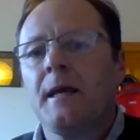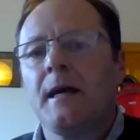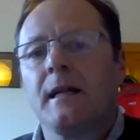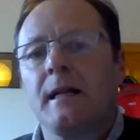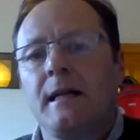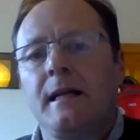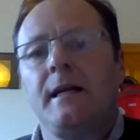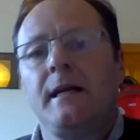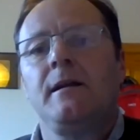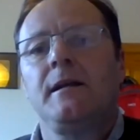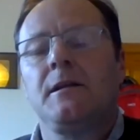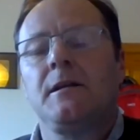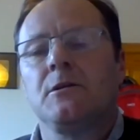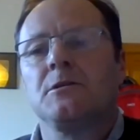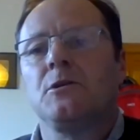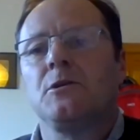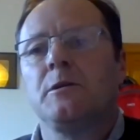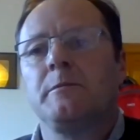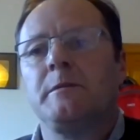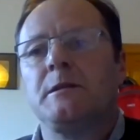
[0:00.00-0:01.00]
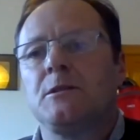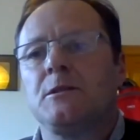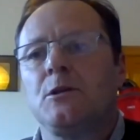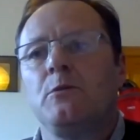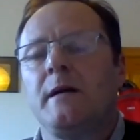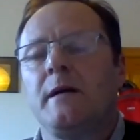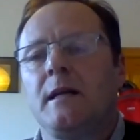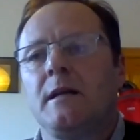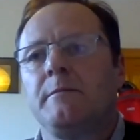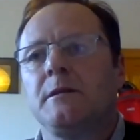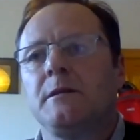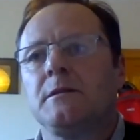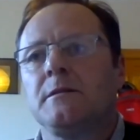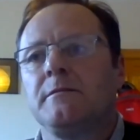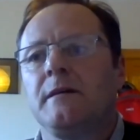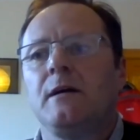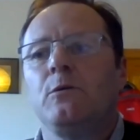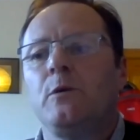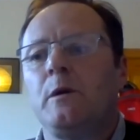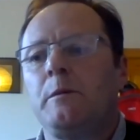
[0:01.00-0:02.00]
And clearly there's going to be some element
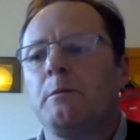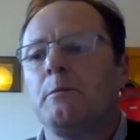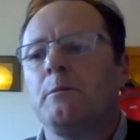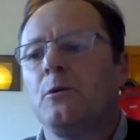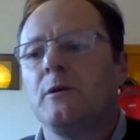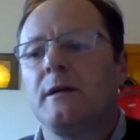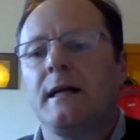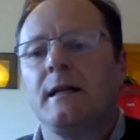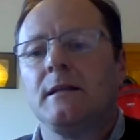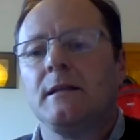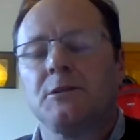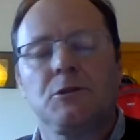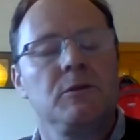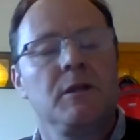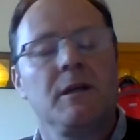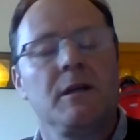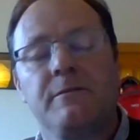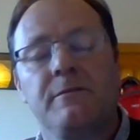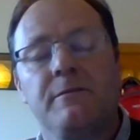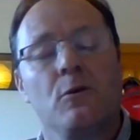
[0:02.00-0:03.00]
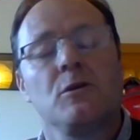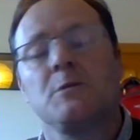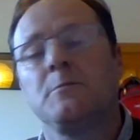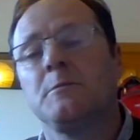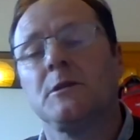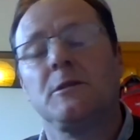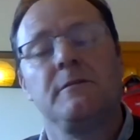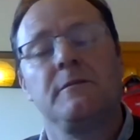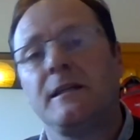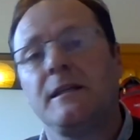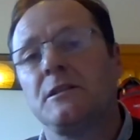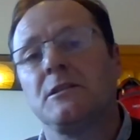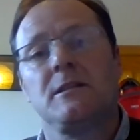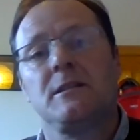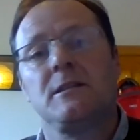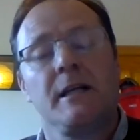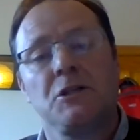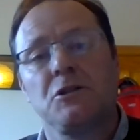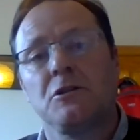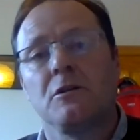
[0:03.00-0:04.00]
of how we promote health through the enforcement of
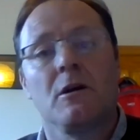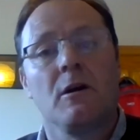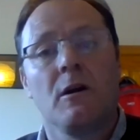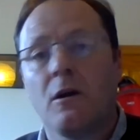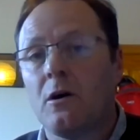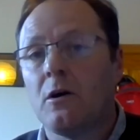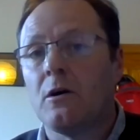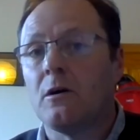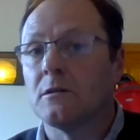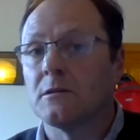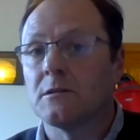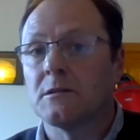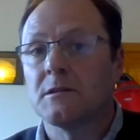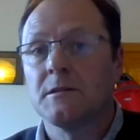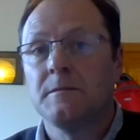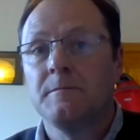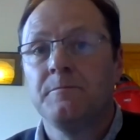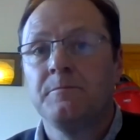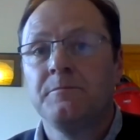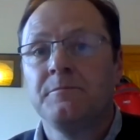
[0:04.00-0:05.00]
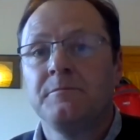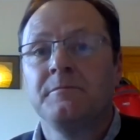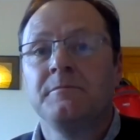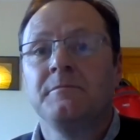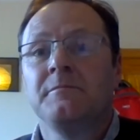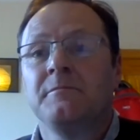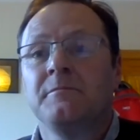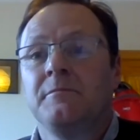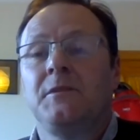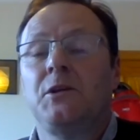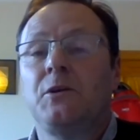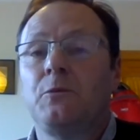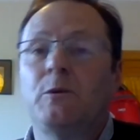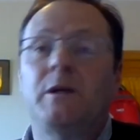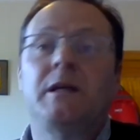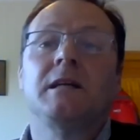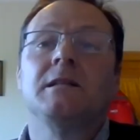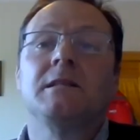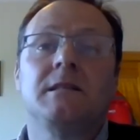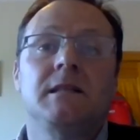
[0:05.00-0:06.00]
legislation or laws.
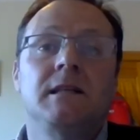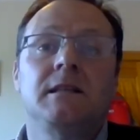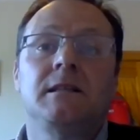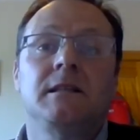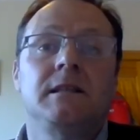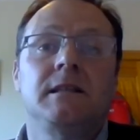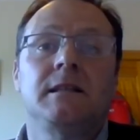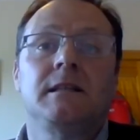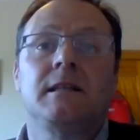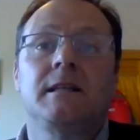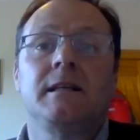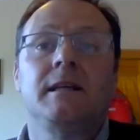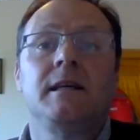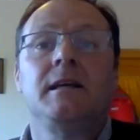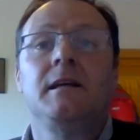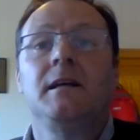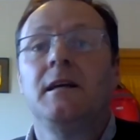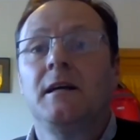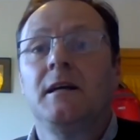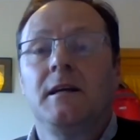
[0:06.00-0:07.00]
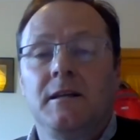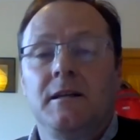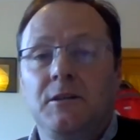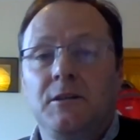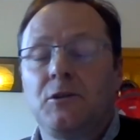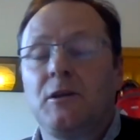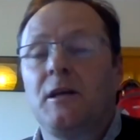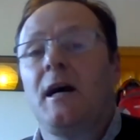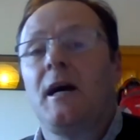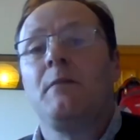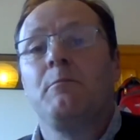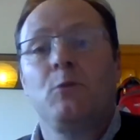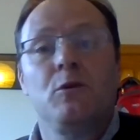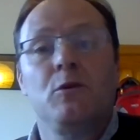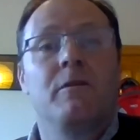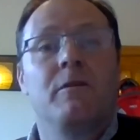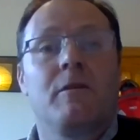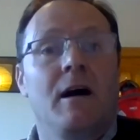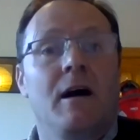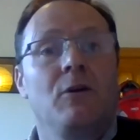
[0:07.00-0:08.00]
We can see it in Italy. You can't
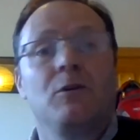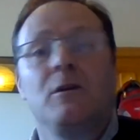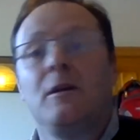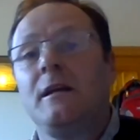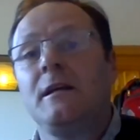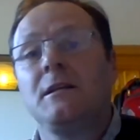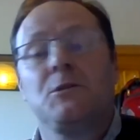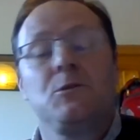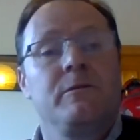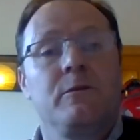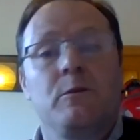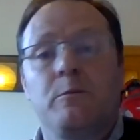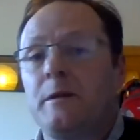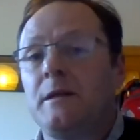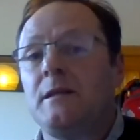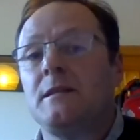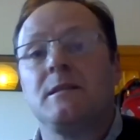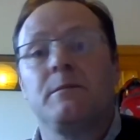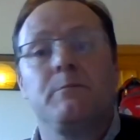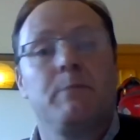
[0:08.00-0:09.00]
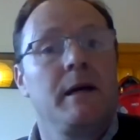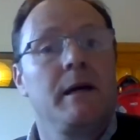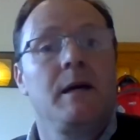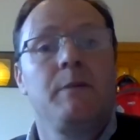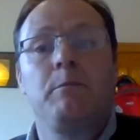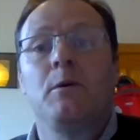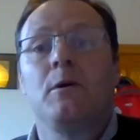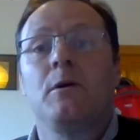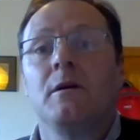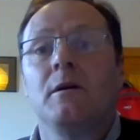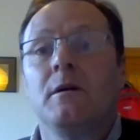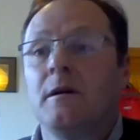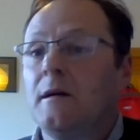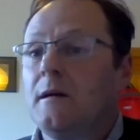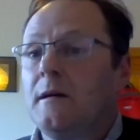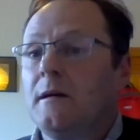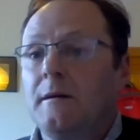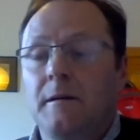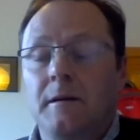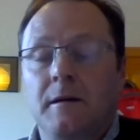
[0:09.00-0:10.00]
move around unless you have a piece of paper.
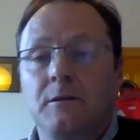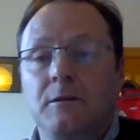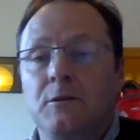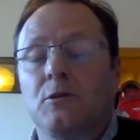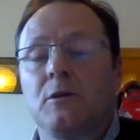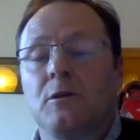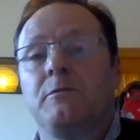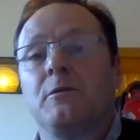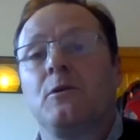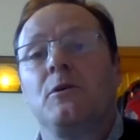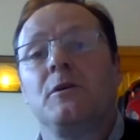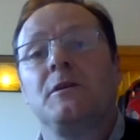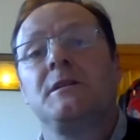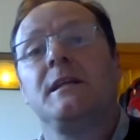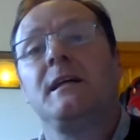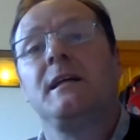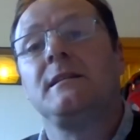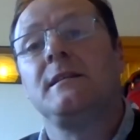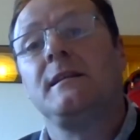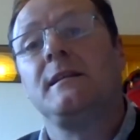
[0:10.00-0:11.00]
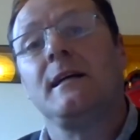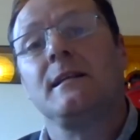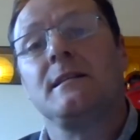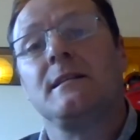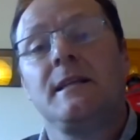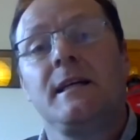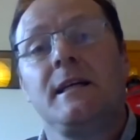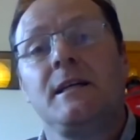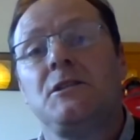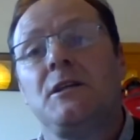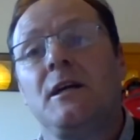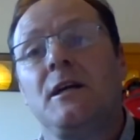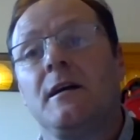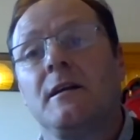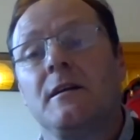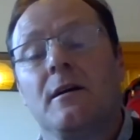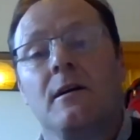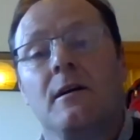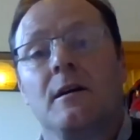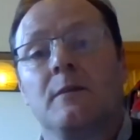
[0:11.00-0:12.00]
I don't know if we're going to get to that stage yet
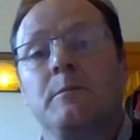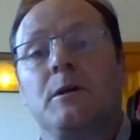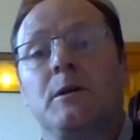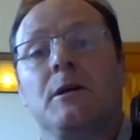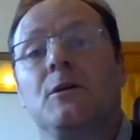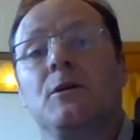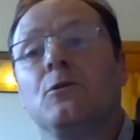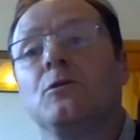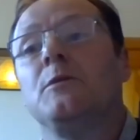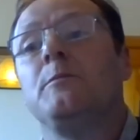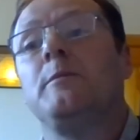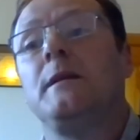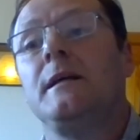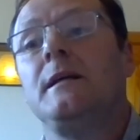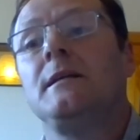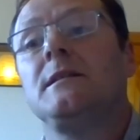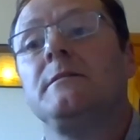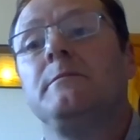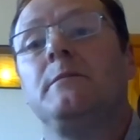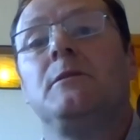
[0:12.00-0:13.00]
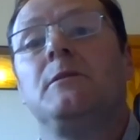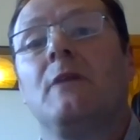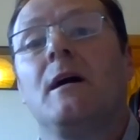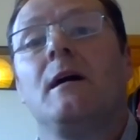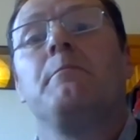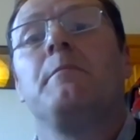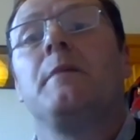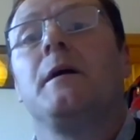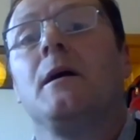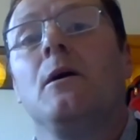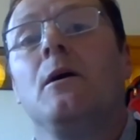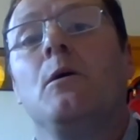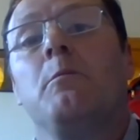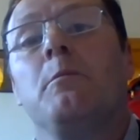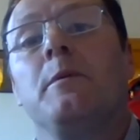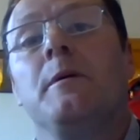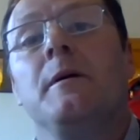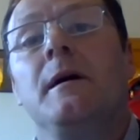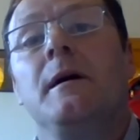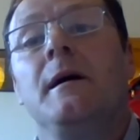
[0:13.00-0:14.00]
in Ireland, but I know the police have been ramping up.
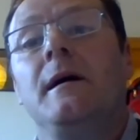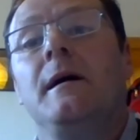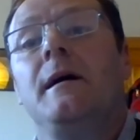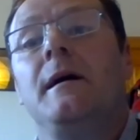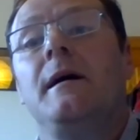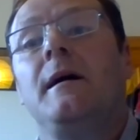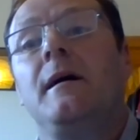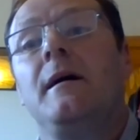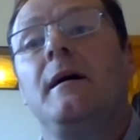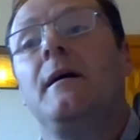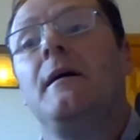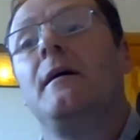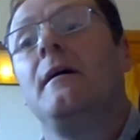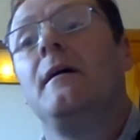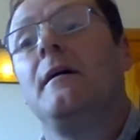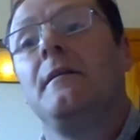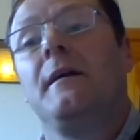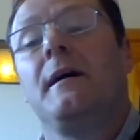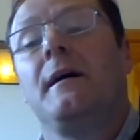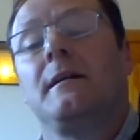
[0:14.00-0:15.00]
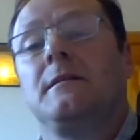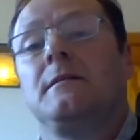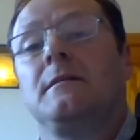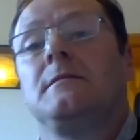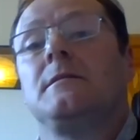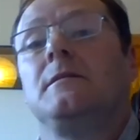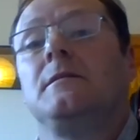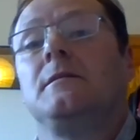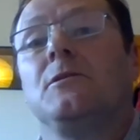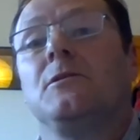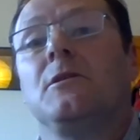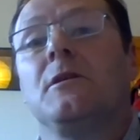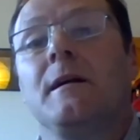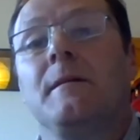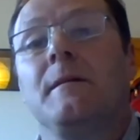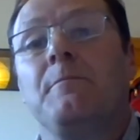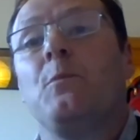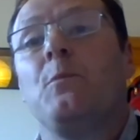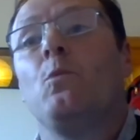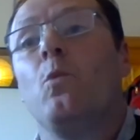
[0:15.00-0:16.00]
And that is another
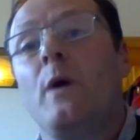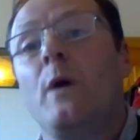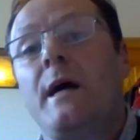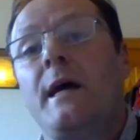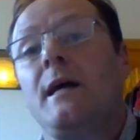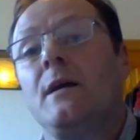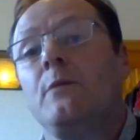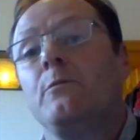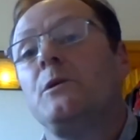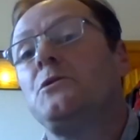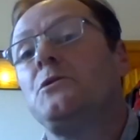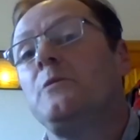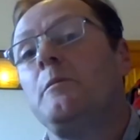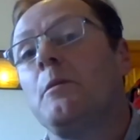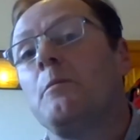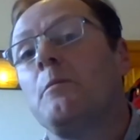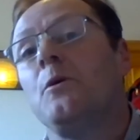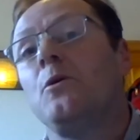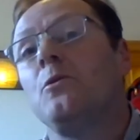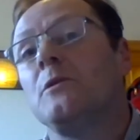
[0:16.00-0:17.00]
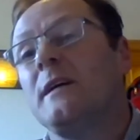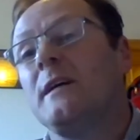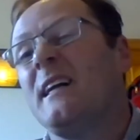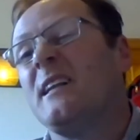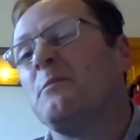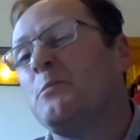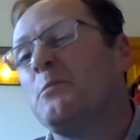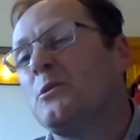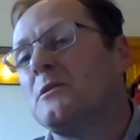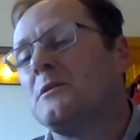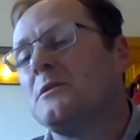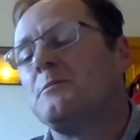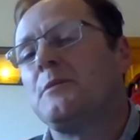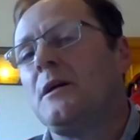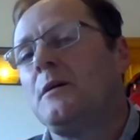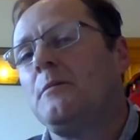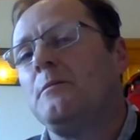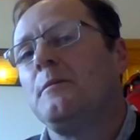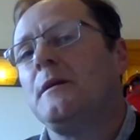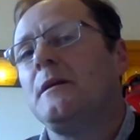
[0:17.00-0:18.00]
way in which we promote health, but it's
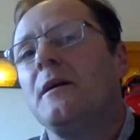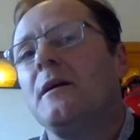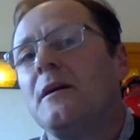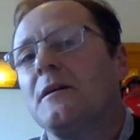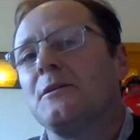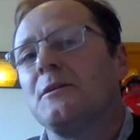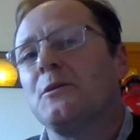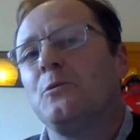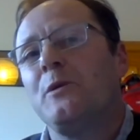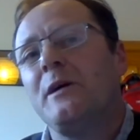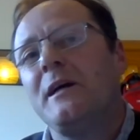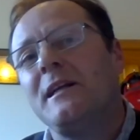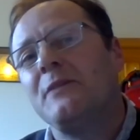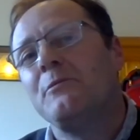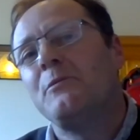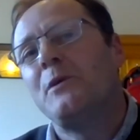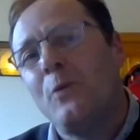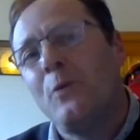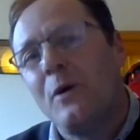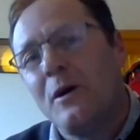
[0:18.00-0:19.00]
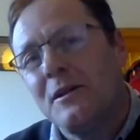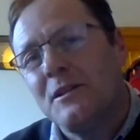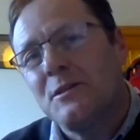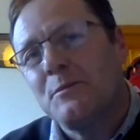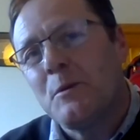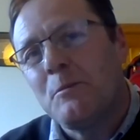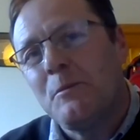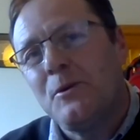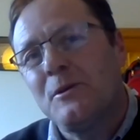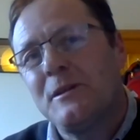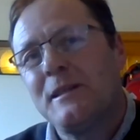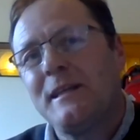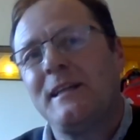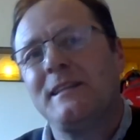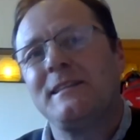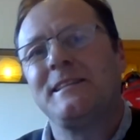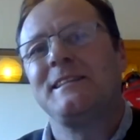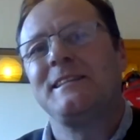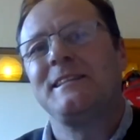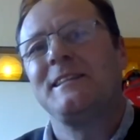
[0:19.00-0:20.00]
probably not the way that we want to promote
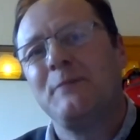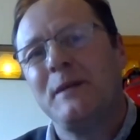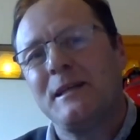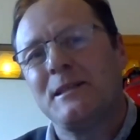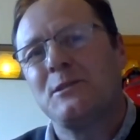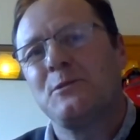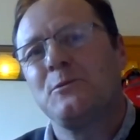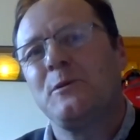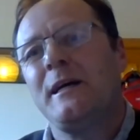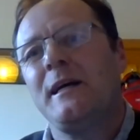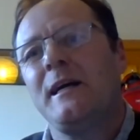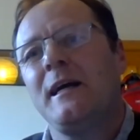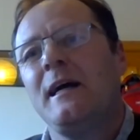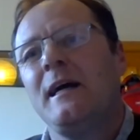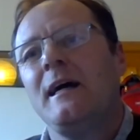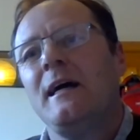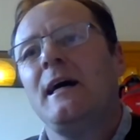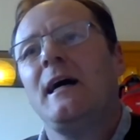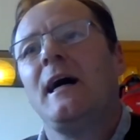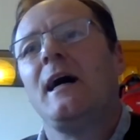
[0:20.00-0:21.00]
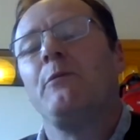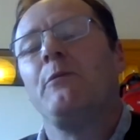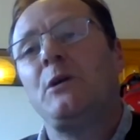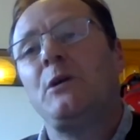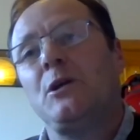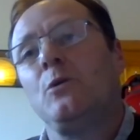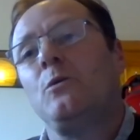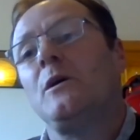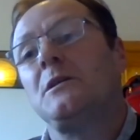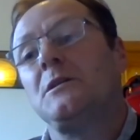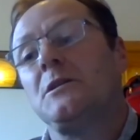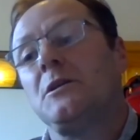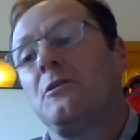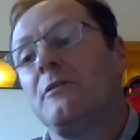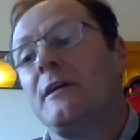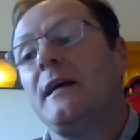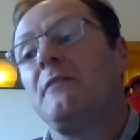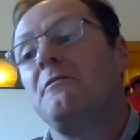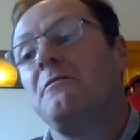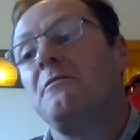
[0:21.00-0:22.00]
health in the best way. And we don't want to
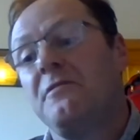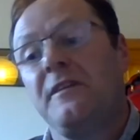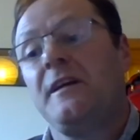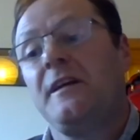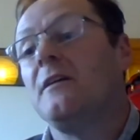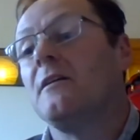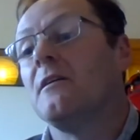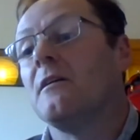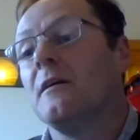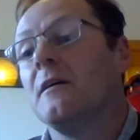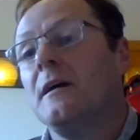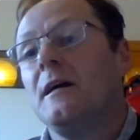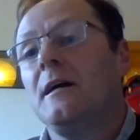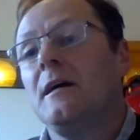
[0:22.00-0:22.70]
create fear.